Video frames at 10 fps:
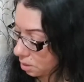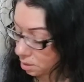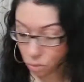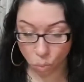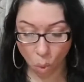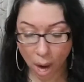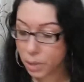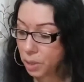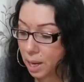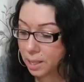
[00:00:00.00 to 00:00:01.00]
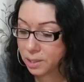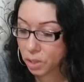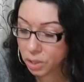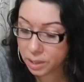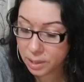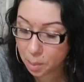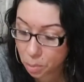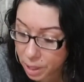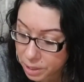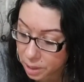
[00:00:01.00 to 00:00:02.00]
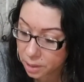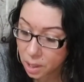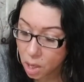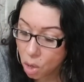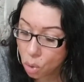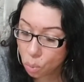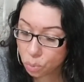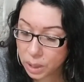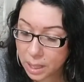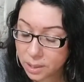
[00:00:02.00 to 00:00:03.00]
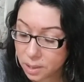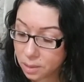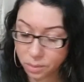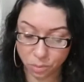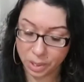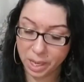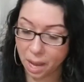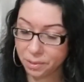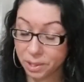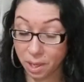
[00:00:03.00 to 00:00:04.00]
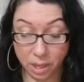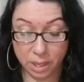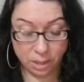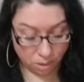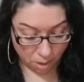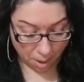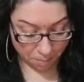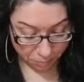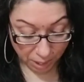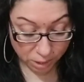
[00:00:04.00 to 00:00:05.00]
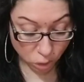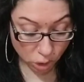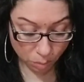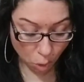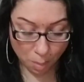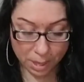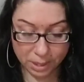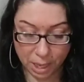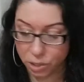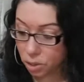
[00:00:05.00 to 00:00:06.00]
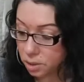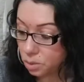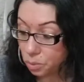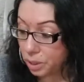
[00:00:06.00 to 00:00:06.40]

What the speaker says: why you guys are in separation. We haven't done any. Okay, let's do some romance angels. We